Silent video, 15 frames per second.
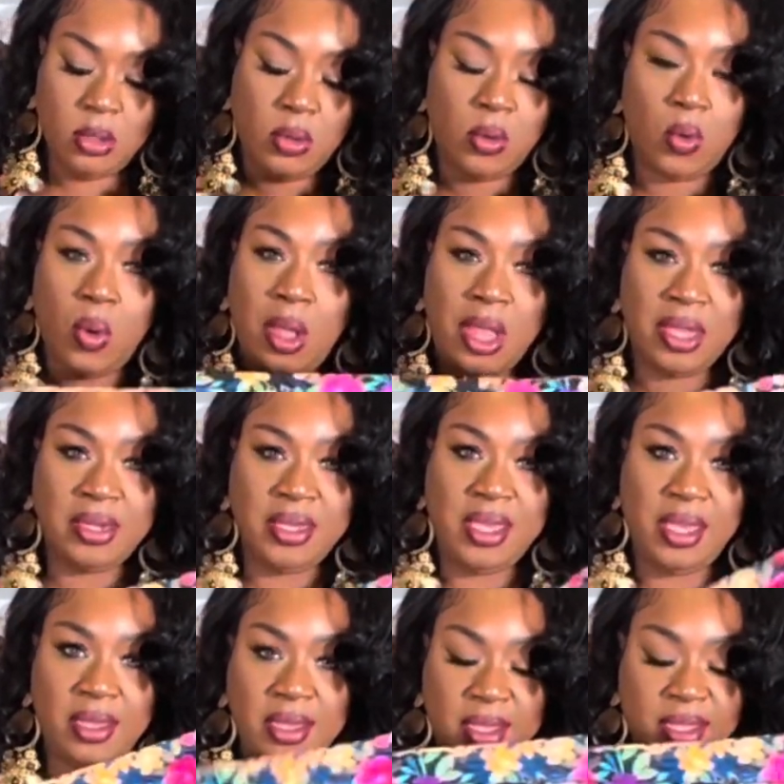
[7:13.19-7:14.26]

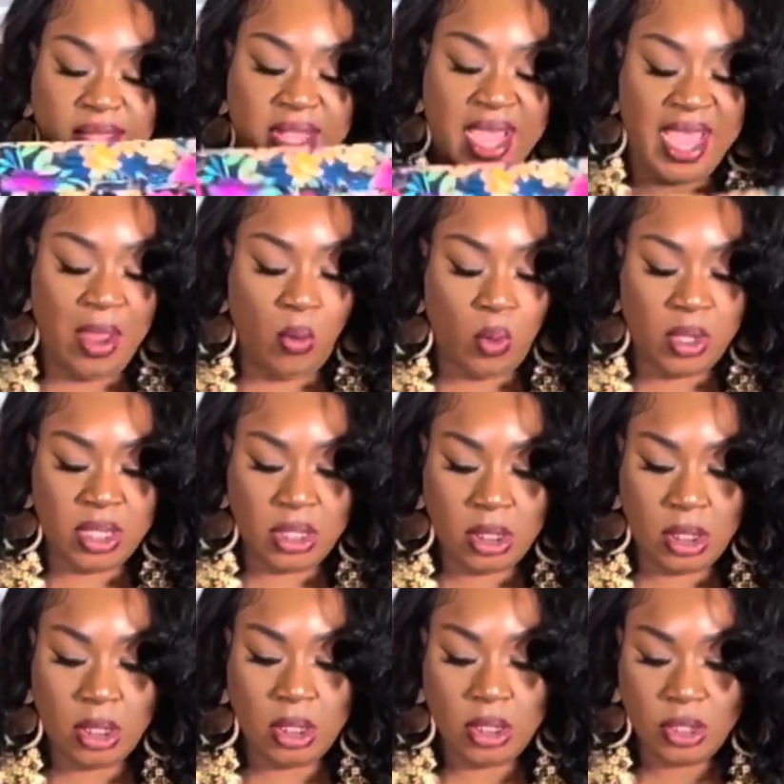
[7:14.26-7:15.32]
Quality is A1.
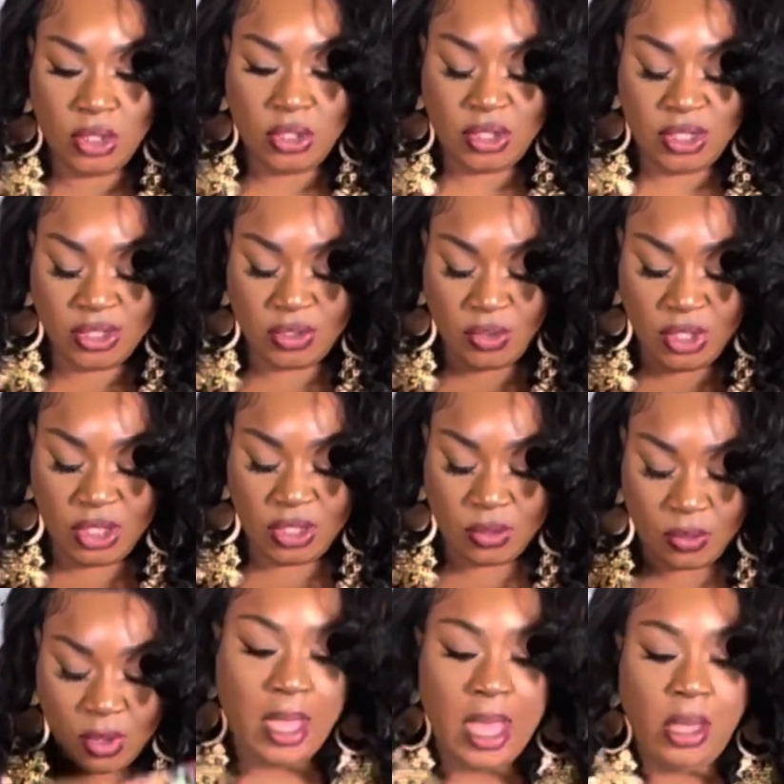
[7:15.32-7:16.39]
She's so
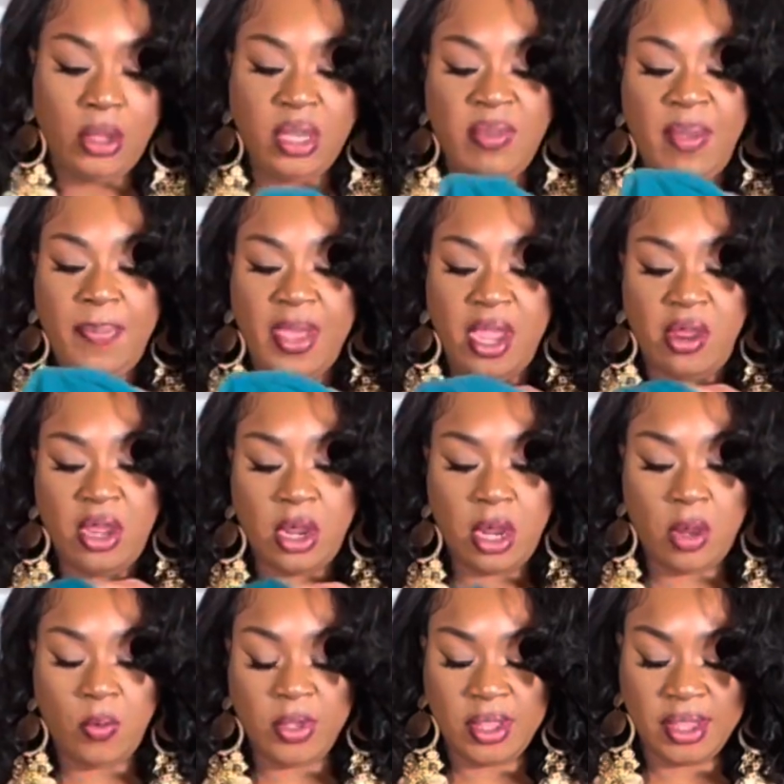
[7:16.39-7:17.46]
cute. I'm going to be pairing her
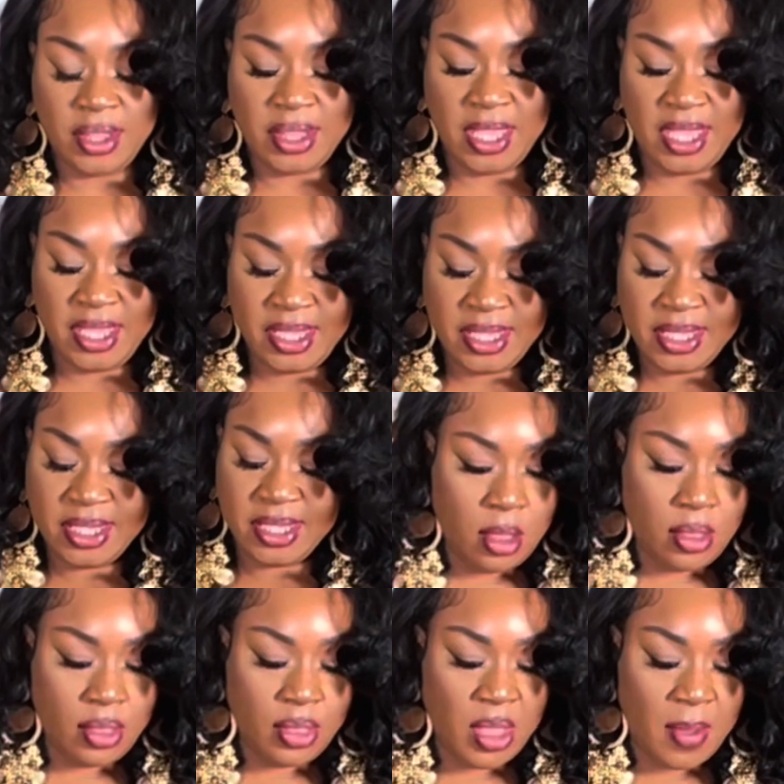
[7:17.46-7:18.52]
with this,
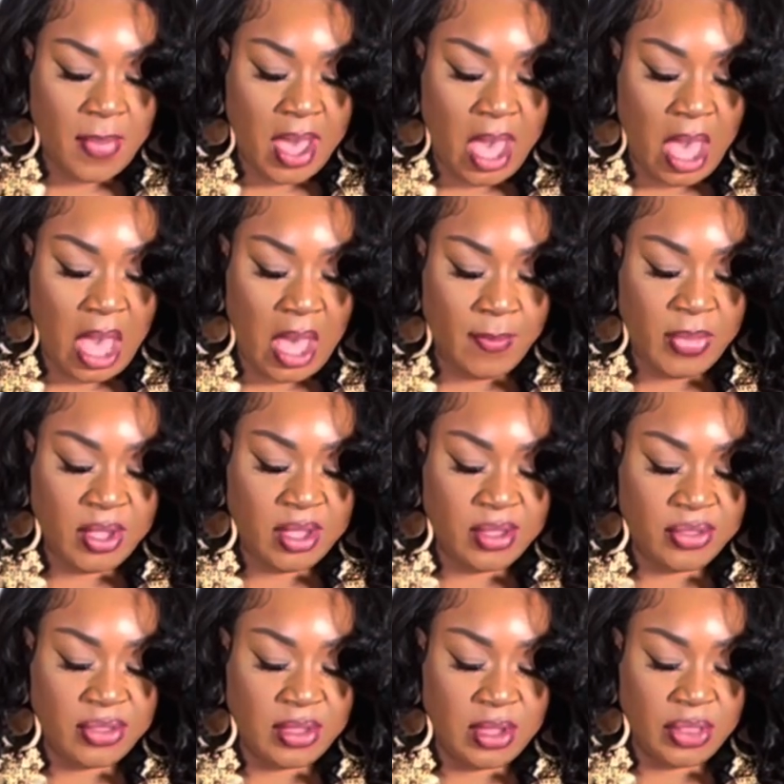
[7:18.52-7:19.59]
the
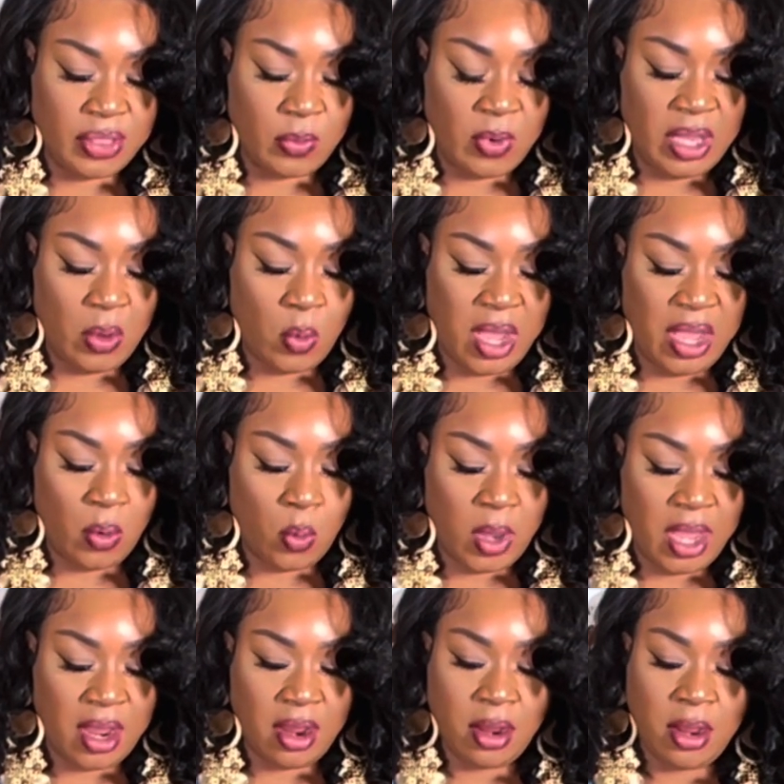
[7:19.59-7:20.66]
Bahamas three-way
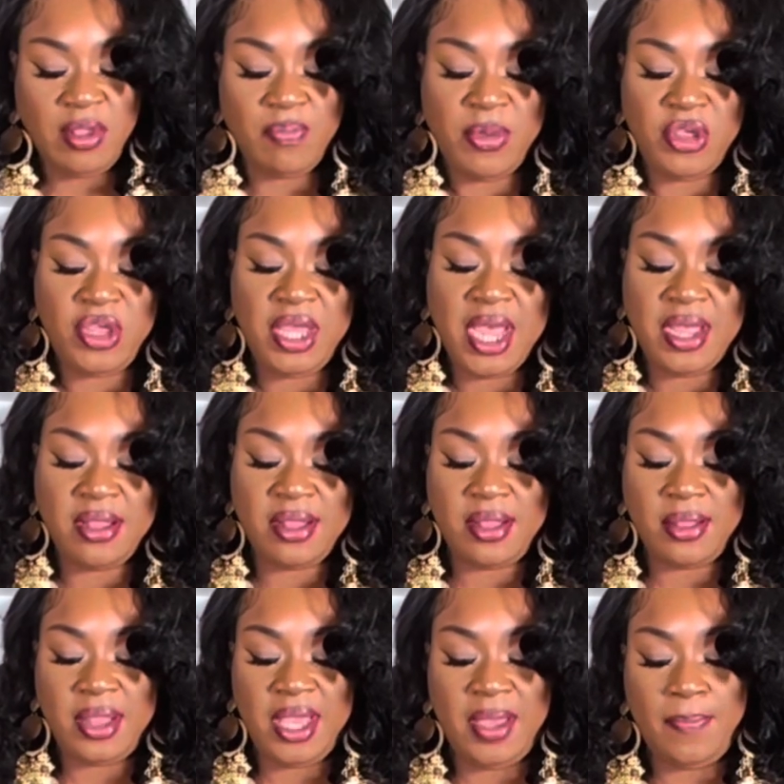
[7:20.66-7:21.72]
wear. But she has
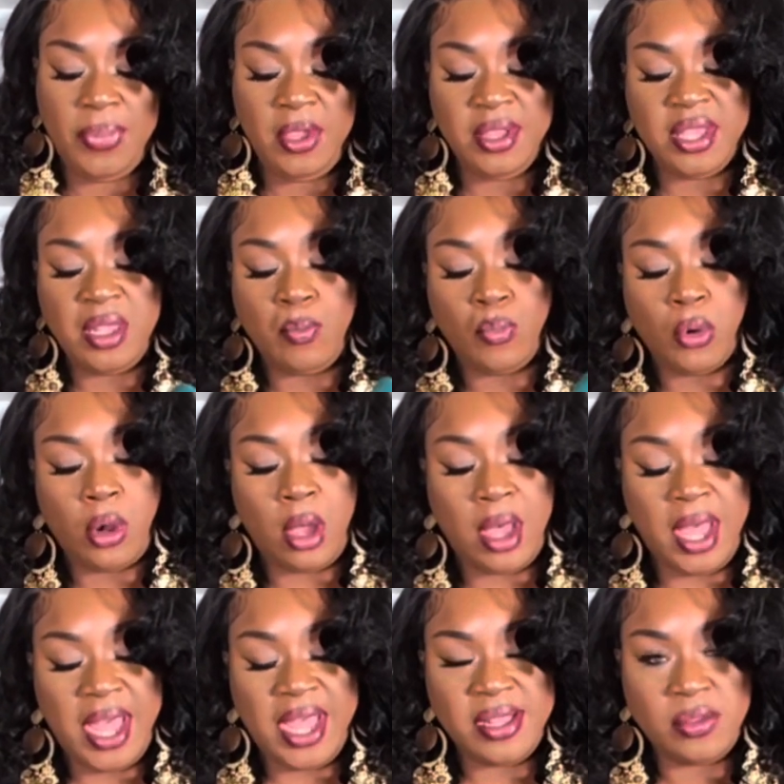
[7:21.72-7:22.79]
the built-in bra
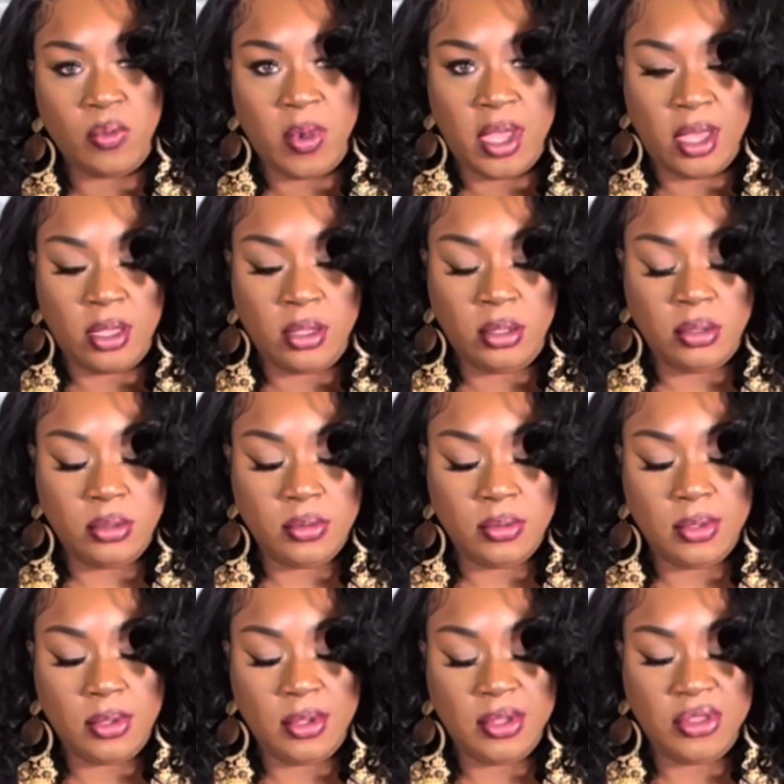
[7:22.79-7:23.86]
as well.
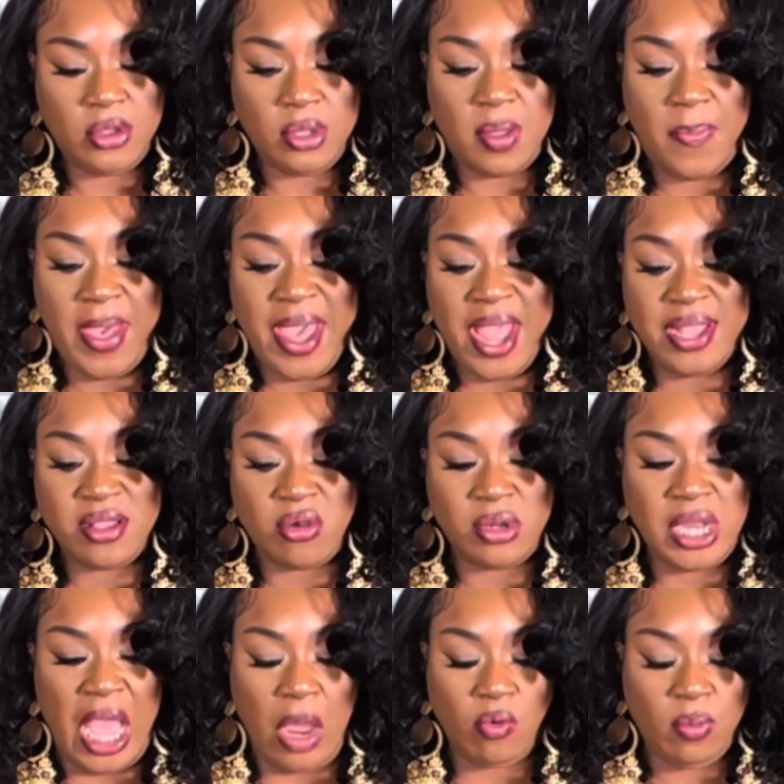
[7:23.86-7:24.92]
So the pads are
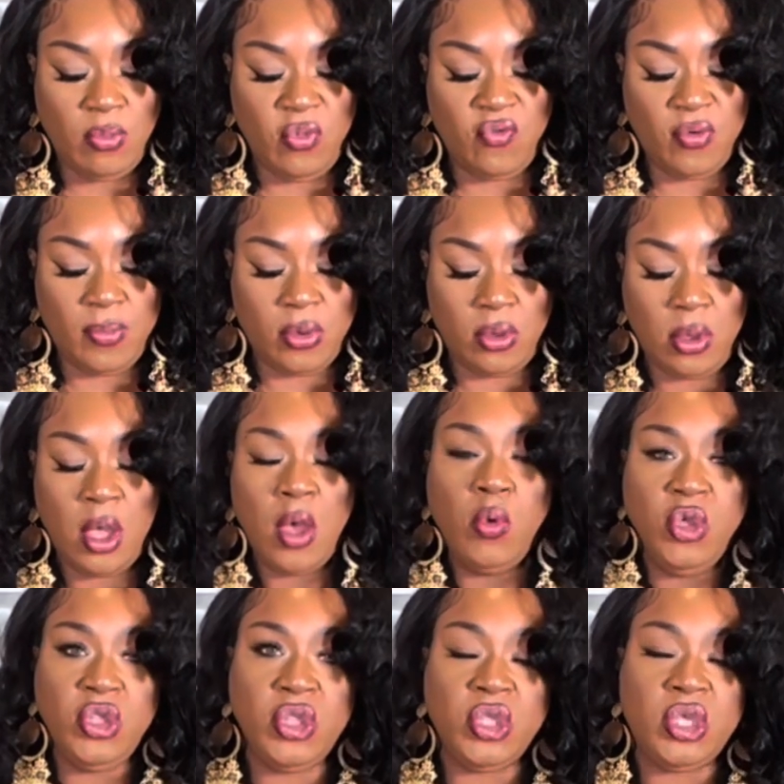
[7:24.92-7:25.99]
not removable,
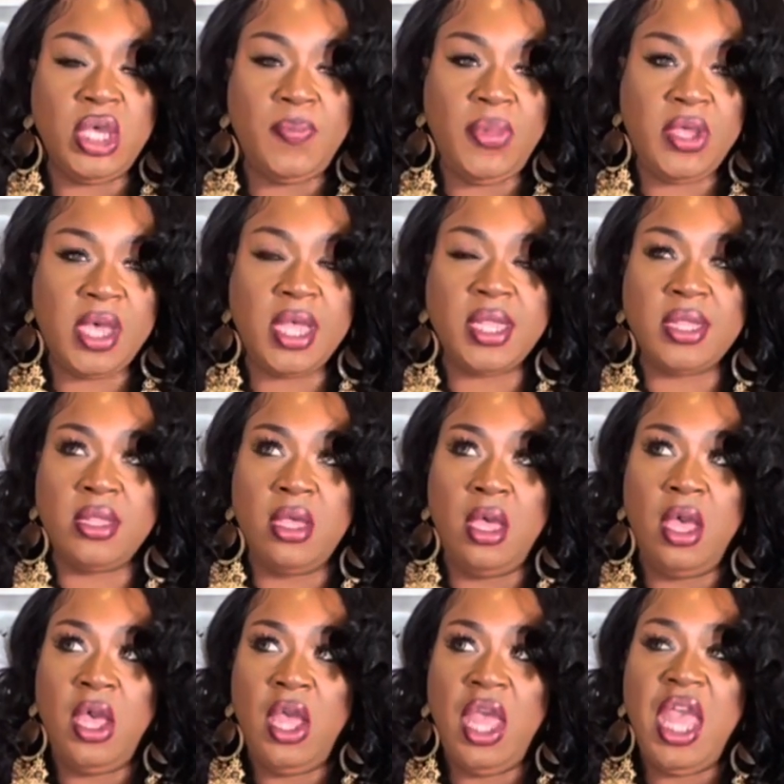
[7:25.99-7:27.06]
which is good because
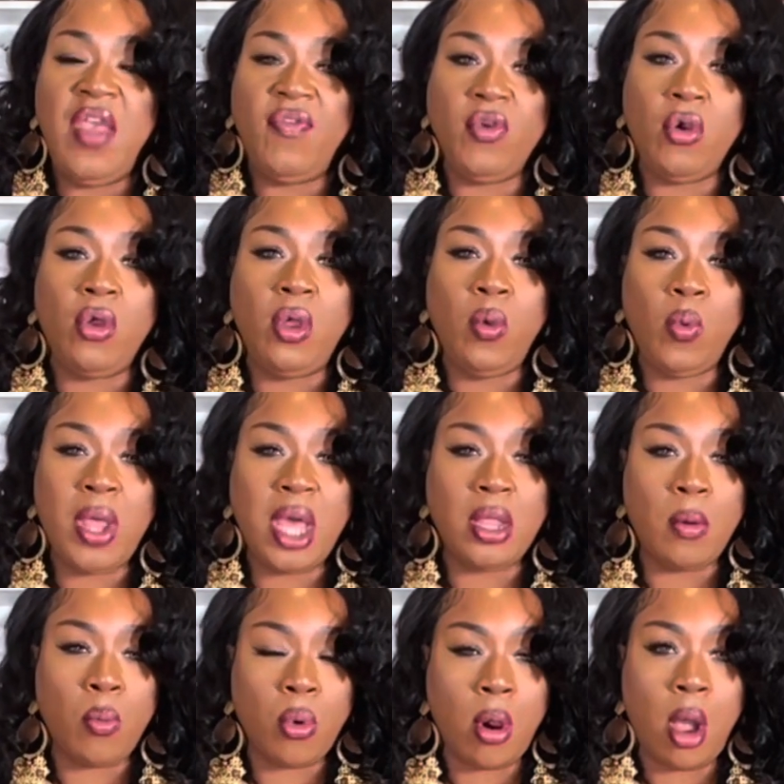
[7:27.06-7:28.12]
if you're going without a
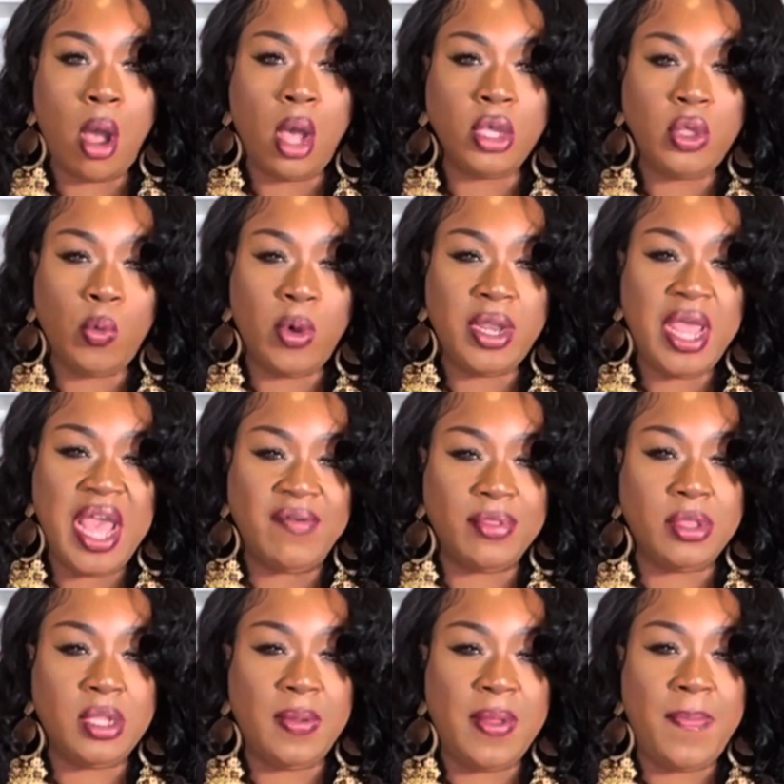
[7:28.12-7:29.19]
bra, you want to have a
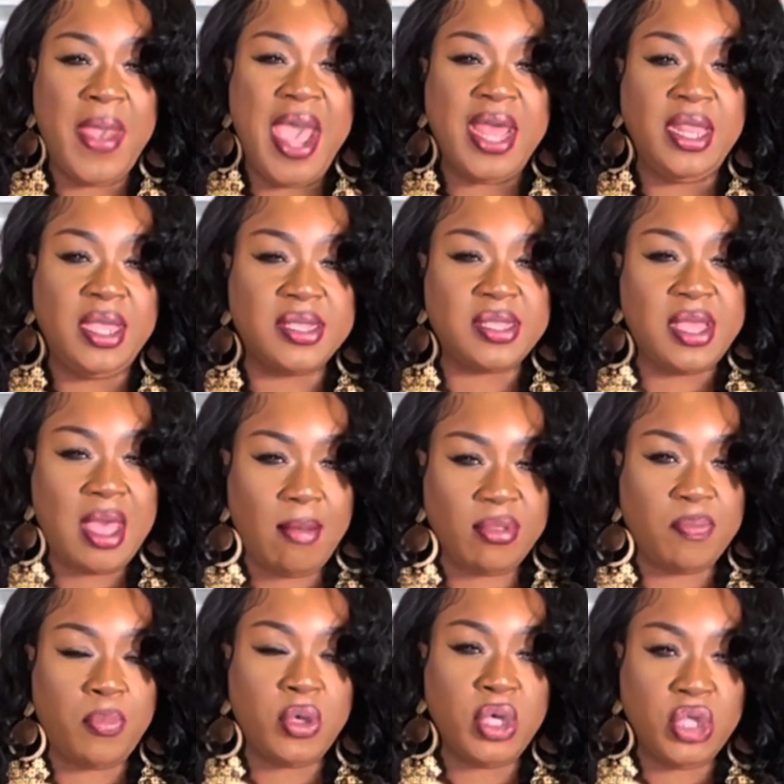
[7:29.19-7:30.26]
little bit of padding because it helps
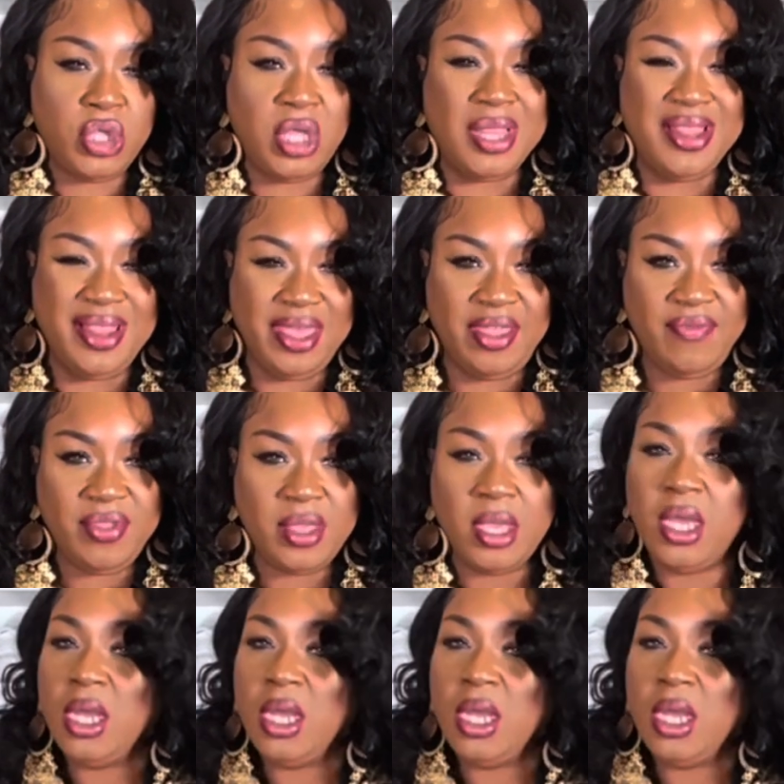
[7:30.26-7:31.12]
push and lift.